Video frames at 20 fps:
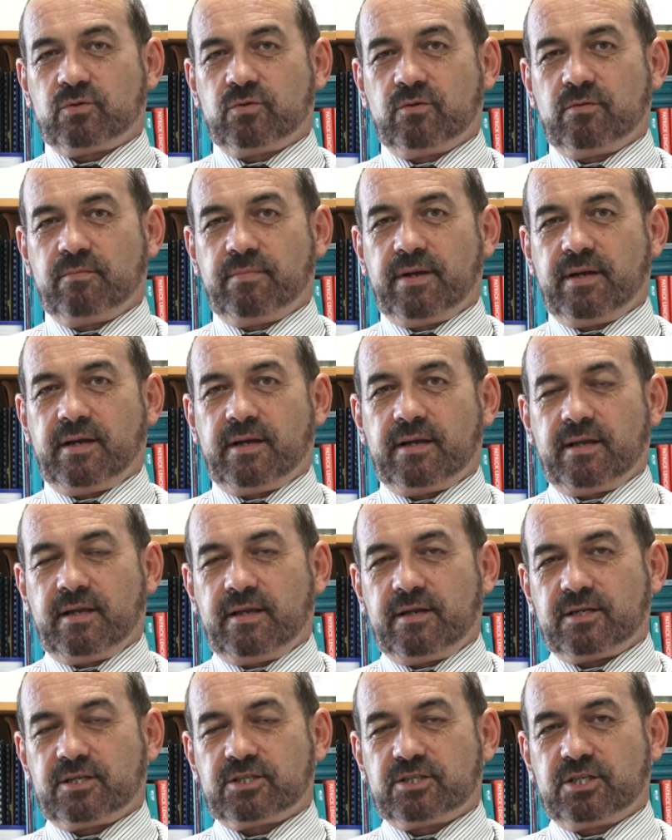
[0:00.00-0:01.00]
to you about
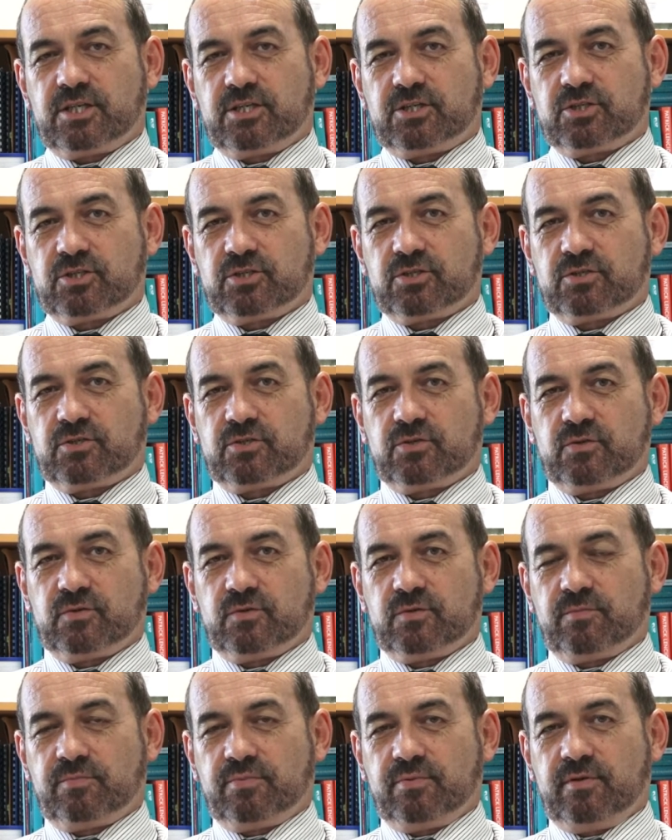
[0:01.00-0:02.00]
an extension
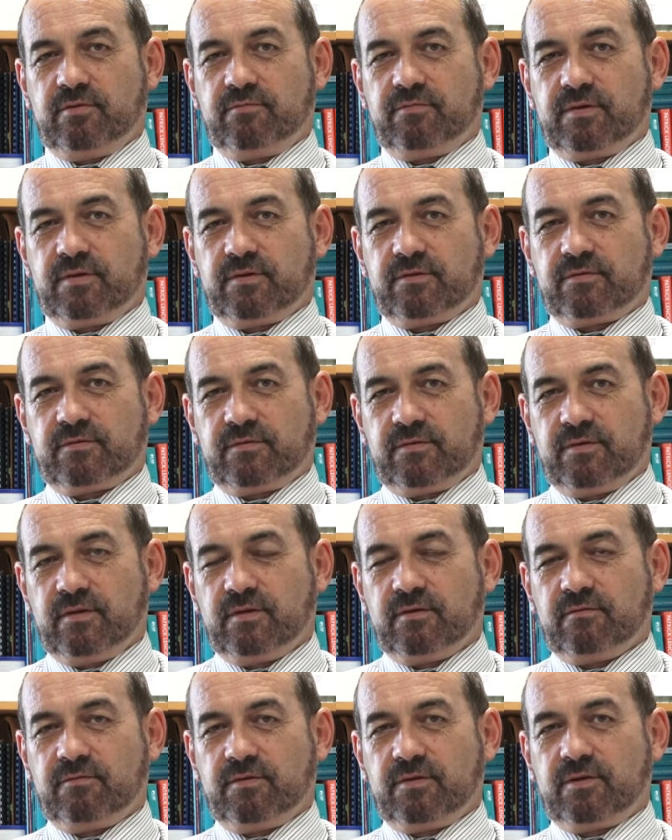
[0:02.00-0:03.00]
to a previous
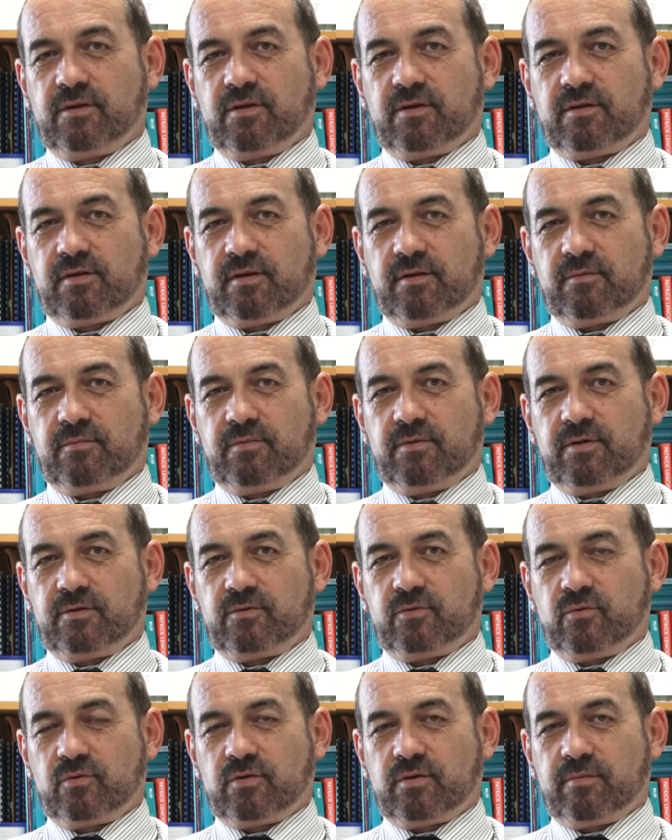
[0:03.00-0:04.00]
video clip where I
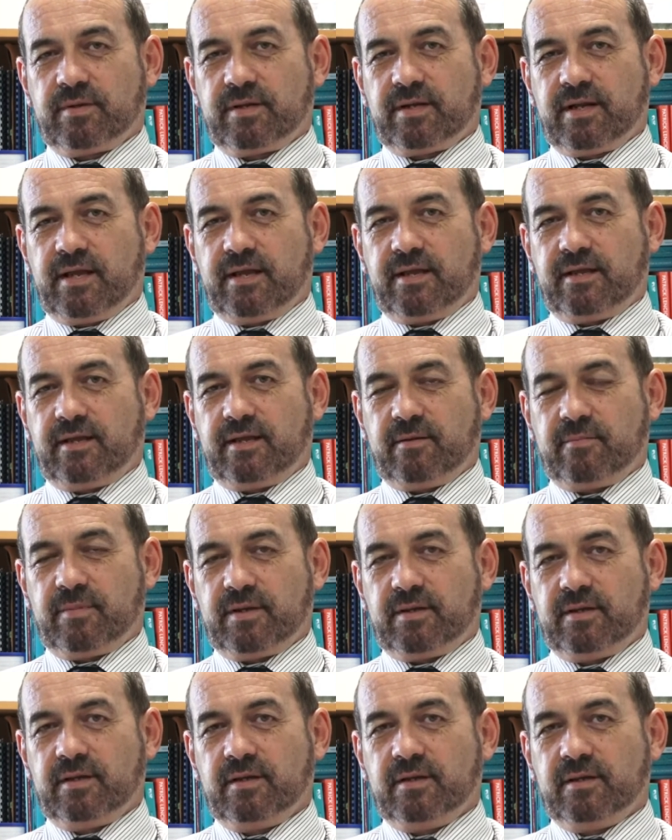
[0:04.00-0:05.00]
talked about
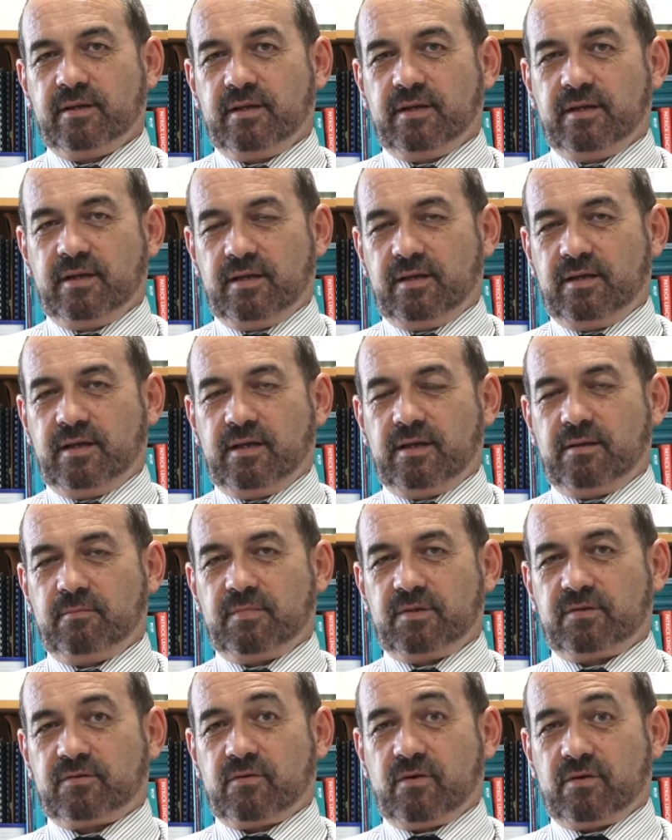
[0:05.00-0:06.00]
academic
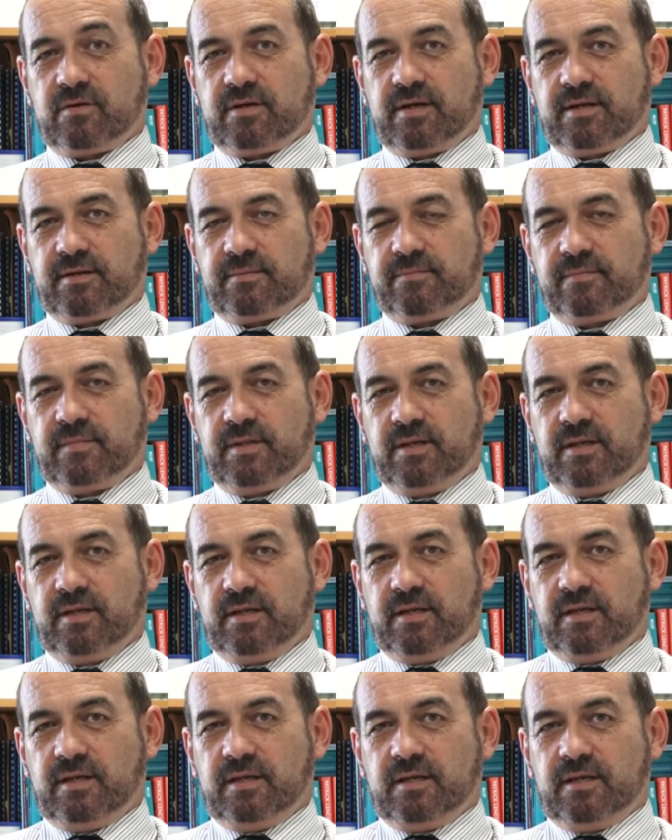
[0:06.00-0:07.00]
misconduct.
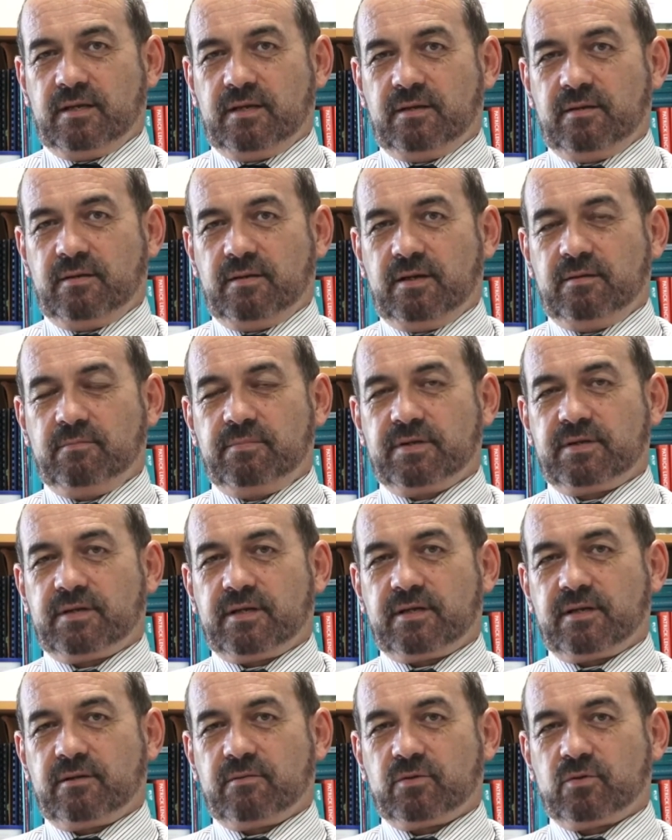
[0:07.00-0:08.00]
In
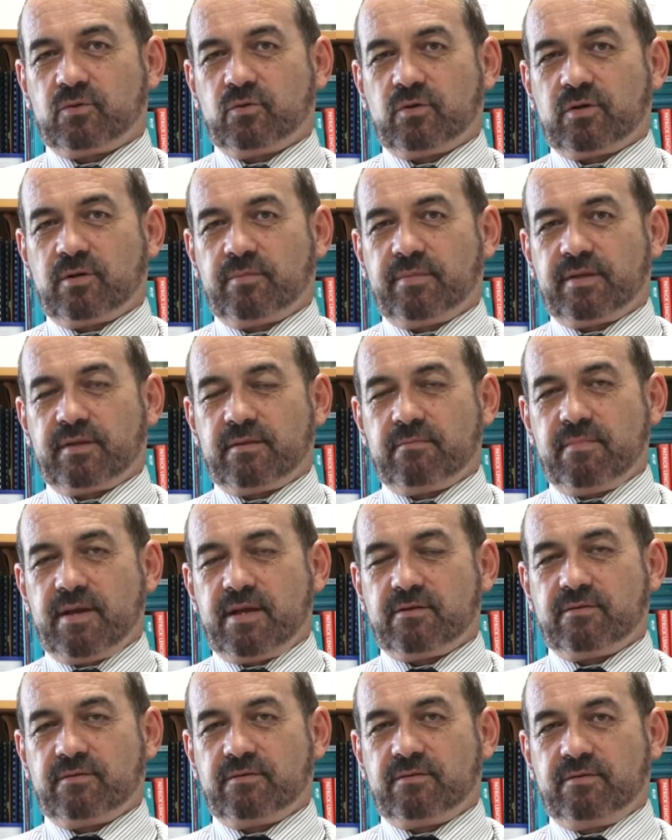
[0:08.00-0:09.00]
particular, I want to talk about the
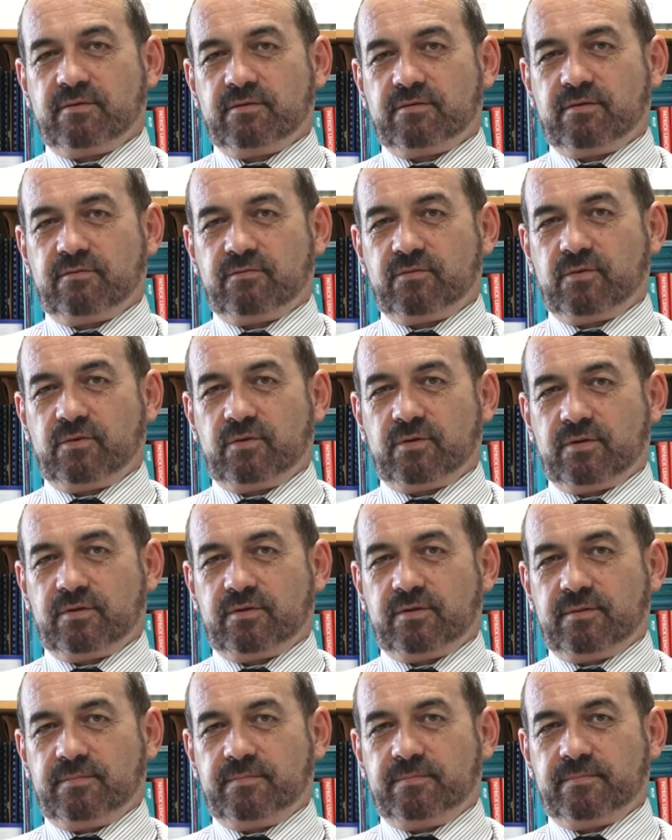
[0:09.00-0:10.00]
mandatory use of
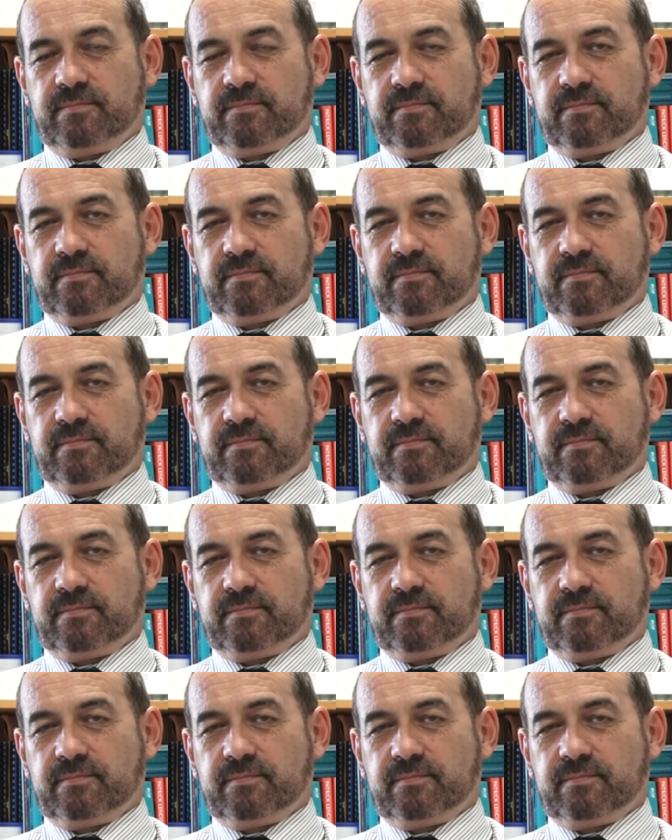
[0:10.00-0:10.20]
Turnitin.